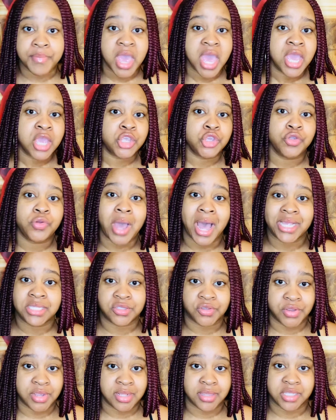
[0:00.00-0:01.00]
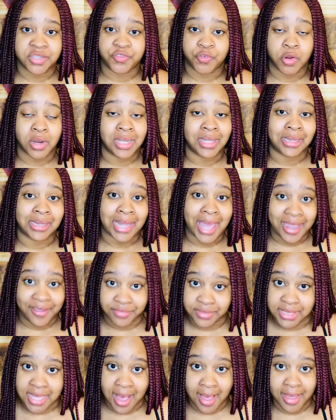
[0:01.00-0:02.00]
You guys are in this for a
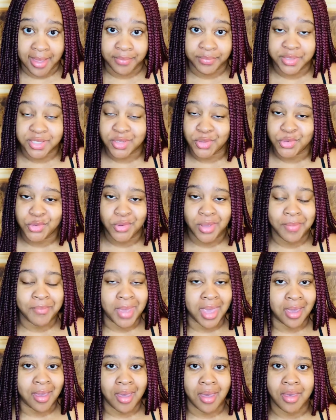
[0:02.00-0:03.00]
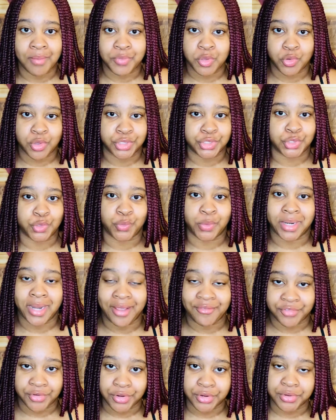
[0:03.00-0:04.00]
lifetime. So you can make up. You can do
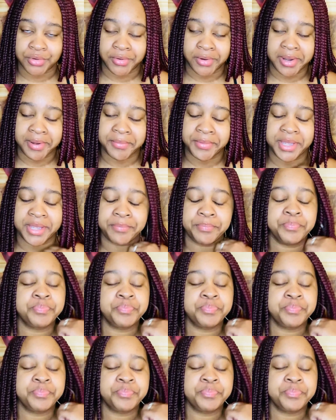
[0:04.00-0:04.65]
whatever, you know what I mean?